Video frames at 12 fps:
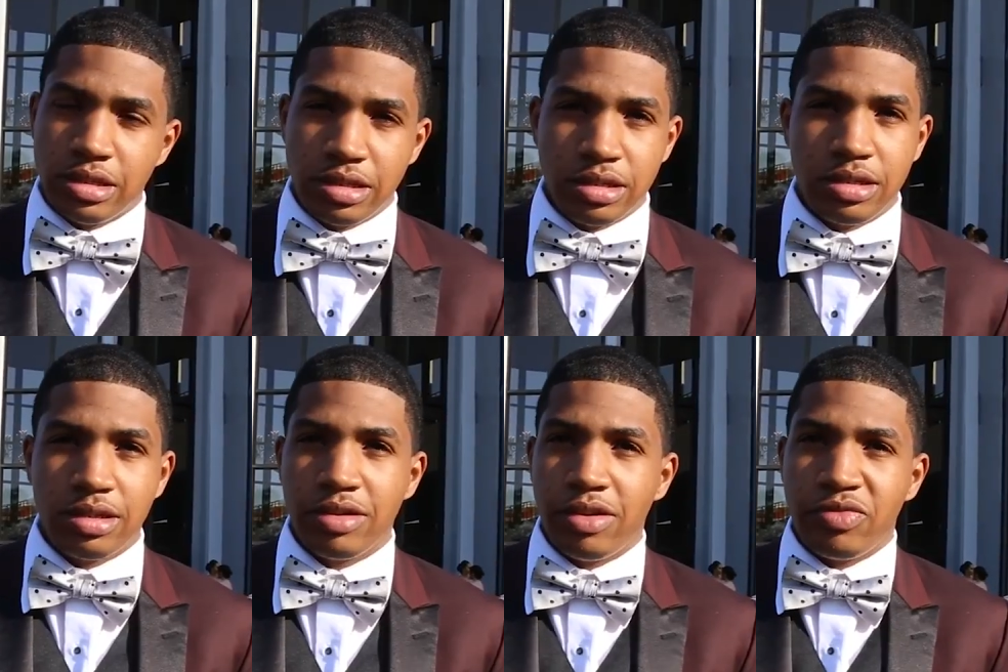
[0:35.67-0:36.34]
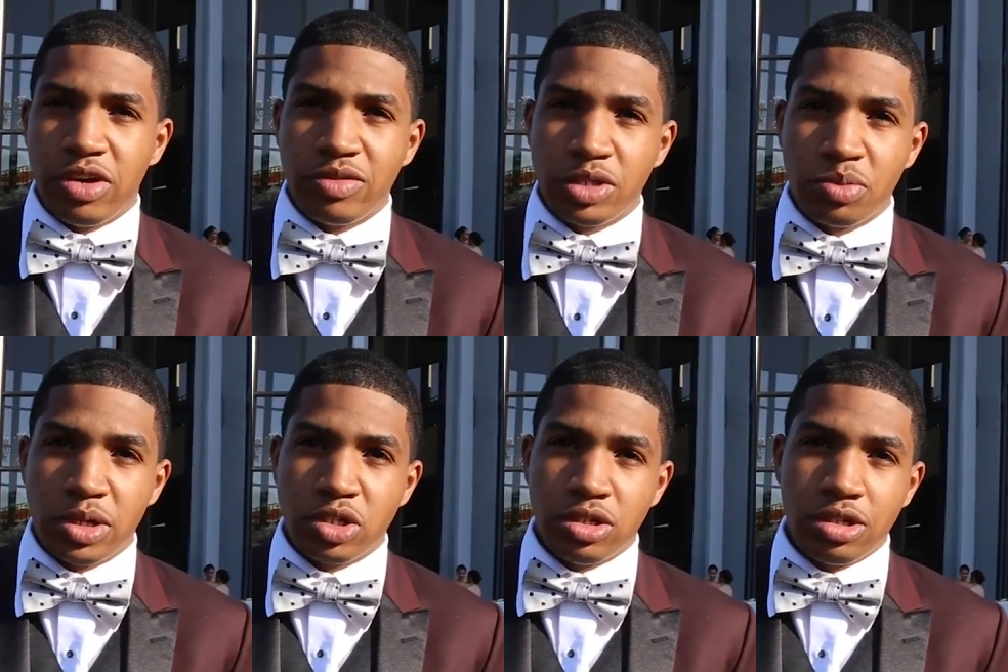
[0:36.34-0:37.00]
It's a very
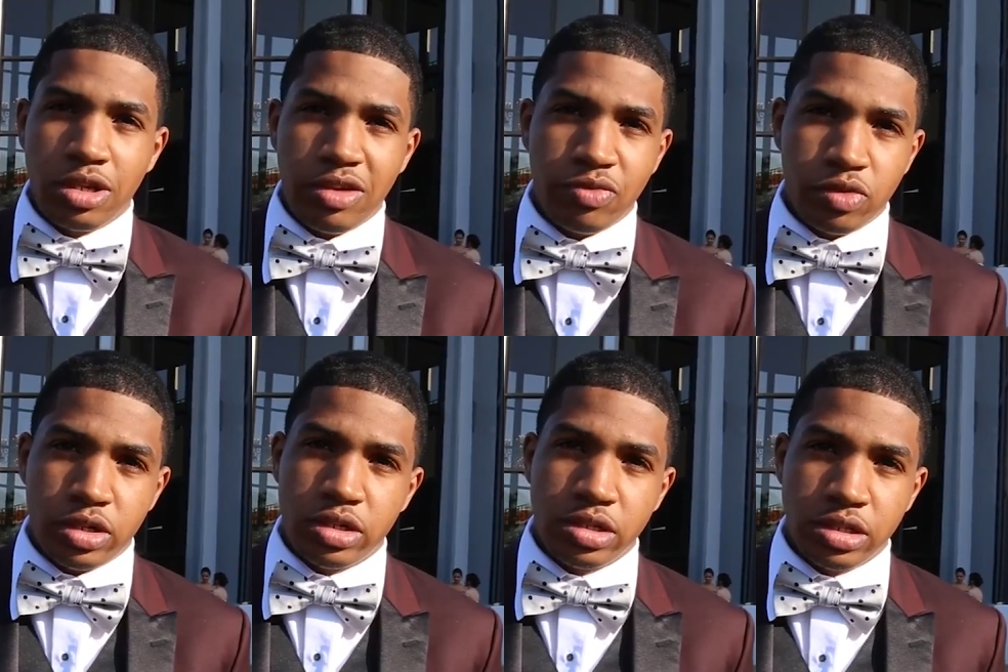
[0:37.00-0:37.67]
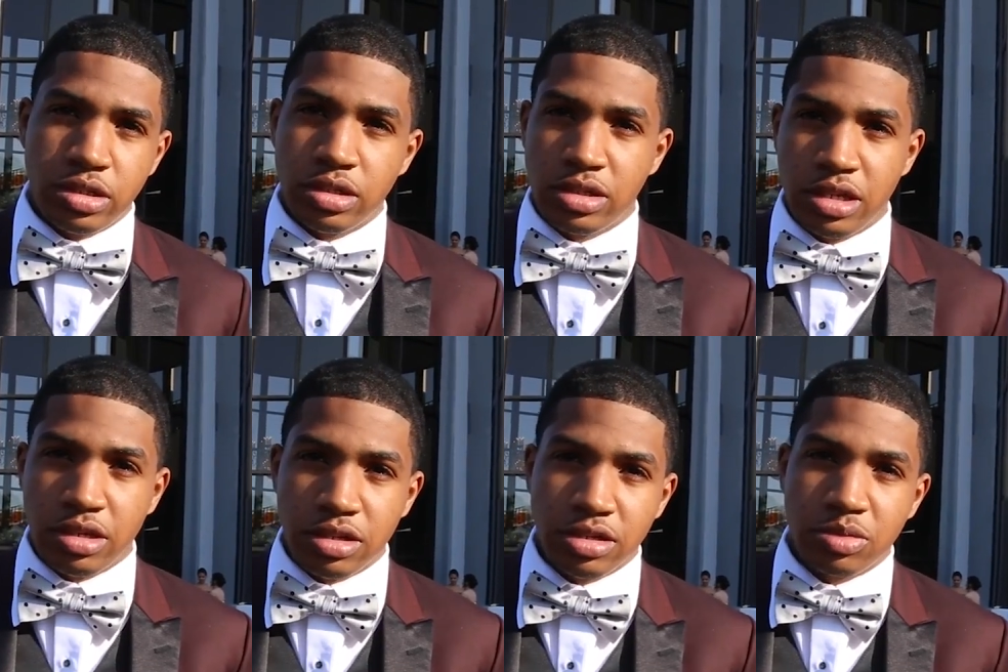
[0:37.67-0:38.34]
special day for us
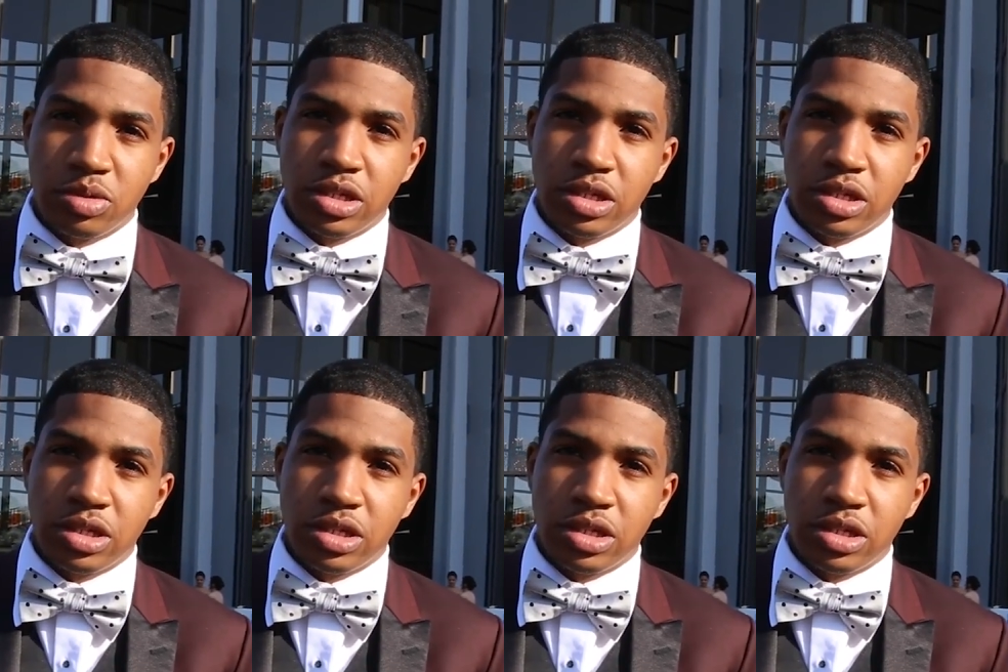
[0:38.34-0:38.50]
seniors